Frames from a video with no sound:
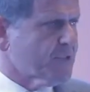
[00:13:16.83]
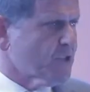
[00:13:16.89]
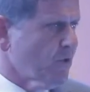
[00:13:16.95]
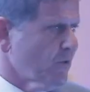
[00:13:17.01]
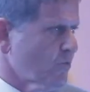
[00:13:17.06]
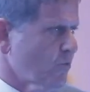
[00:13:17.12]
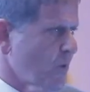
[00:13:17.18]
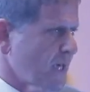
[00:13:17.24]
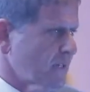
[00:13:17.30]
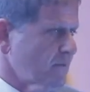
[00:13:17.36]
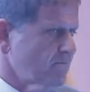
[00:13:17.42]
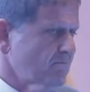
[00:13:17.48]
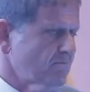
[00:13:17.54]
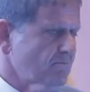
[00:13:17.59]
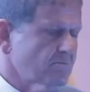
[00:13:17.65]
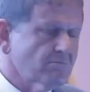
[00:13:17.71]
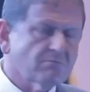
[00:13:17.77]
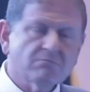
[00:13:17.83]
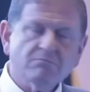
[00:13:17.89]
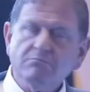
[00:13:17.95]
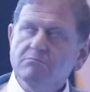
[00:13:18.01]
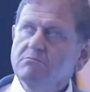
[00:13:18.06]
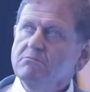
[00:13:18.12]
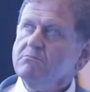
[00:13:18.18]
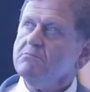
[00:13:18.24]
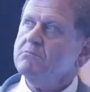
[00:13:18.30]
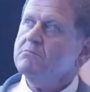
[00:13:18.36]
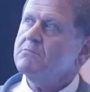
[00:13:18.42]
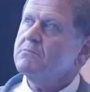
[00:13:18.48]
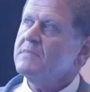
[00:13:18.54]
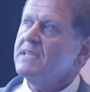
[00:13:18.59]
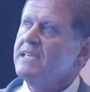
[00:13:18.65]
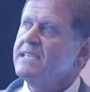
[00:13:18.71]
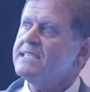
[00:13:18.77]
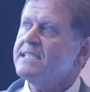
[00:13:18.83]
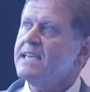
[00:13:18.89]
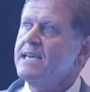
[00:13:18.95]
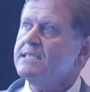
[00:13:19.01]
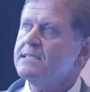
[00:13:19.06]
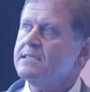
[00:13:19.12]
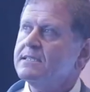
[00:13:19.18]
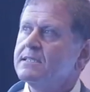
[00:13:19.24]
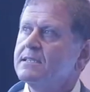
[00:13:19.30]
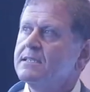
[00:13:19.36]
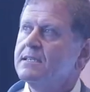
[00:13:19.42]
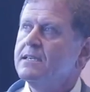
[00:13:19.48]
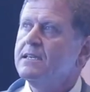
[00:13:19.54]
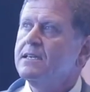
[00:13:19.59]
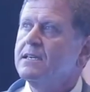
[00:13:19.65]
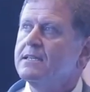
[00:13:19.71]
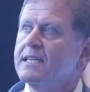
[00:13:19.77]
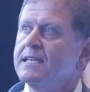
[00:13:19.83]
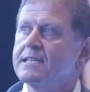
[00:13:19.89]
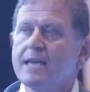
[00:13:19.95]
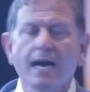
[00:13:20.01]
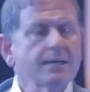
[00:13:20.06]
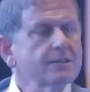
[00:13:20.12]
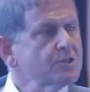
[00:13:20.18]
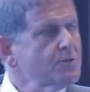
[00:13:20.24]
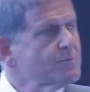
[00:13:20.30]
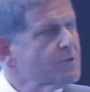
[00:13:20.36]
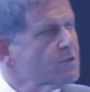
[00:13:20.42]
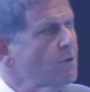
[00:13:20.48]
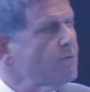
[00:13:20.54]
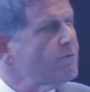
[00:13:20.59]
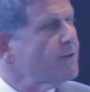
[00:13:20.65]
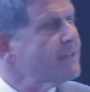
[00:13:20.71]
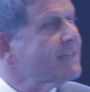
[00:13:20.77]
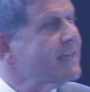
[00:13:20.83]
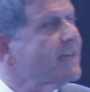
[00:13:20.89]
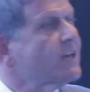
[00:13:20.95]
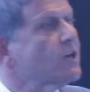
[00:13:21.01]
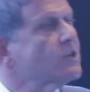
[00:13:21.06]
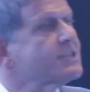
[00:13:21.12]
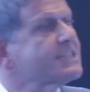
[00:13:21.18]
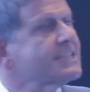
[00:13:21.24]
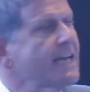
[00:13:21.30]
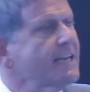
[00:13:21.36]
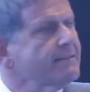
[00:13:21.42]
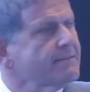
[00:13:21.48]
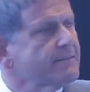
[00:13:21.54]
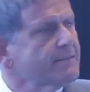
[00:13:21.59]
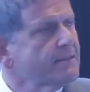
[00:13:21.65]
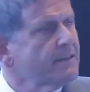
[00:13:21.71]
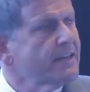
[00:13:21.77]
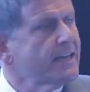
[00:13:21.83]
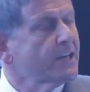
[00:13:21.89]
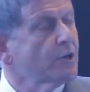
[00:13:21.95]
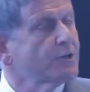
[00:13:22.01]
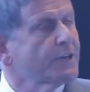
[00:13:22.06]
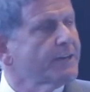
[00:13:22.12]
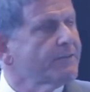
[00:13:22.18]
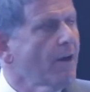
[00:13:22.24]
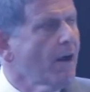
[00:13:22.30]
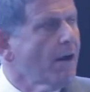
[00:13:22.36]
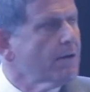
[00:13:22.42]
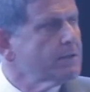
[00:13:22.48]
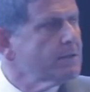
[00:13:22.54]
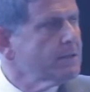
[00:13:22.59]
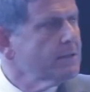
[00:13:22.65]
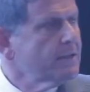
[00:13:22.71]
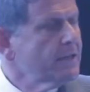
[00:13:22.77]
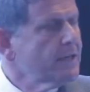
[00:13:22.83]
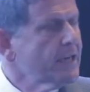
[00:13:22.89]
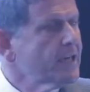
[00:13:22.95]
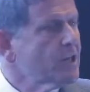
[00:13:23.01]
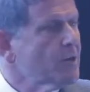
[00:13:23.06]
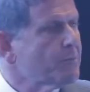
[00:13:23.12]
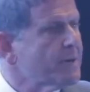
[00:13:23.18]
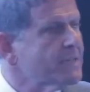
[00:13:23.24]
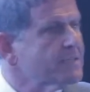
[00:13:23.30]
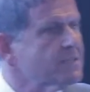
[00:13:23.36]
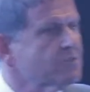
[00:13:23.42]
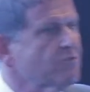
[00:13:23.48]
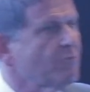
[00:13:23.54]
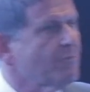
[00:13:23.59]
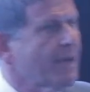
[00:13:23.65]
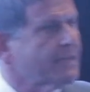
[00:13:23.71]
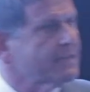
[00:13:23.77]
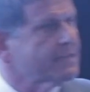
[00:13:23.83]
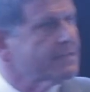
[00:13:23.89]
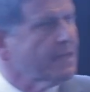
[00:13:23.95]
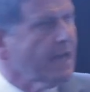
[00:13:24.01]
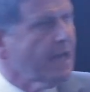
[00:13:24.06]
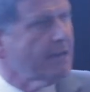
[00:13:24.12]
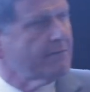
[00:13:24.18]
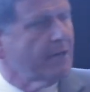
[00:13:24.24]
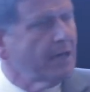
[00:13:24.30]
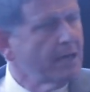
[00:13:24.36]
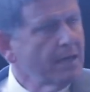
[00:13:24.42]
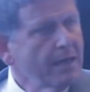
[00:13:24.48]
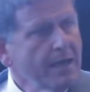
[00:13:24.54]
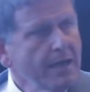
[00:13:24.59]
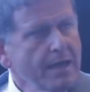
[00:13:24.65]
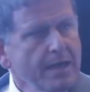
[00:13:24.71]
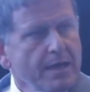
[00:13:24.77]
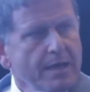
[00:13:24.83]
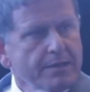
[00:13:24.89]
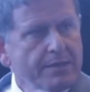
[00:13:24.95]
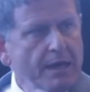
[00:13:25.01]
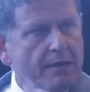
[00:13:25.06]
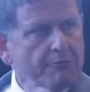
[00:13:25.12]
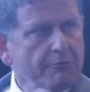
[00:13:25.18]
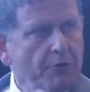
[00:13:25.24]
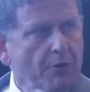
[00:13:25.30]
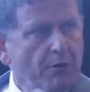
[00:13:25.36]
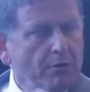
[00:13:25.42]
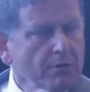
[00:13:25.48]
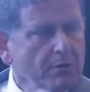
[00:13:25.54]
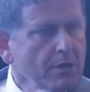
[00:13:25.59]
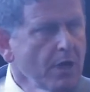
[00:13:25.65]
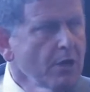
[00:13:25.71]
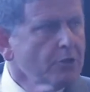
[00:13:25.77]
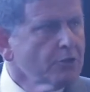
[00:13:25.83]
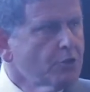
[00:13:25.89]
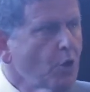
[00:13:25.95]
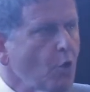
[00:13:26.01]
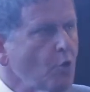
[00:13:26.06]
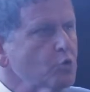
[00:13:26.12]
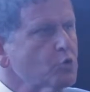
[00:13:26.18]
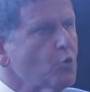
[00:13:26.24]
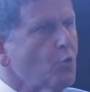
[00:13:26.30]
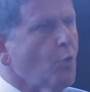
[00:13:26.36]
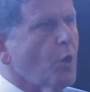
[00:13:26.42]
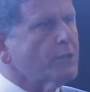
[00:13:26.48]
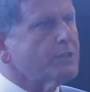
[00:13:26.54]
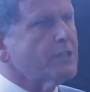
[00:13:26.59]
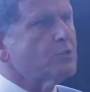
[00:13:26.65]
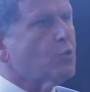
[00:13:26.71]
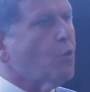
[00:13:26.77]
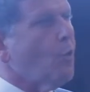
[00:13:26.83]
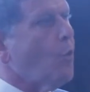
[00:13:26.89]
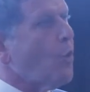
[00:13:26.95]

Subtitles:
absolute one. It says that calcium sulfate cannot set, cannot get hard in the presence of blood and saliva. Therefore, those who wanted to